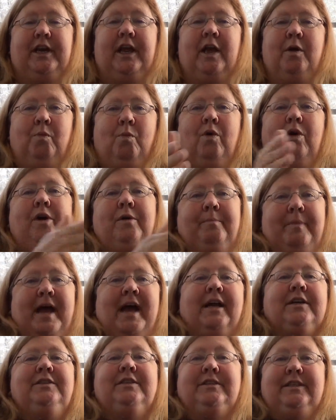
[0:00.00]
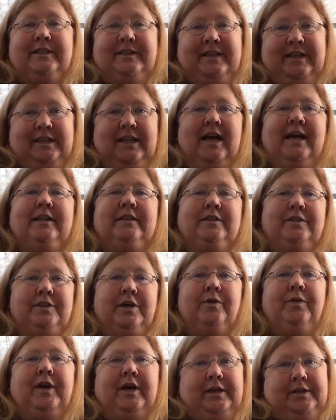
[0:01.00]
and work back to did they like the
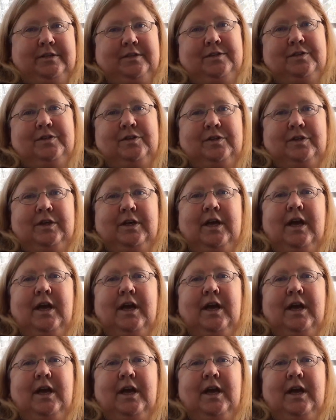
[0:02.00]
donuts yeah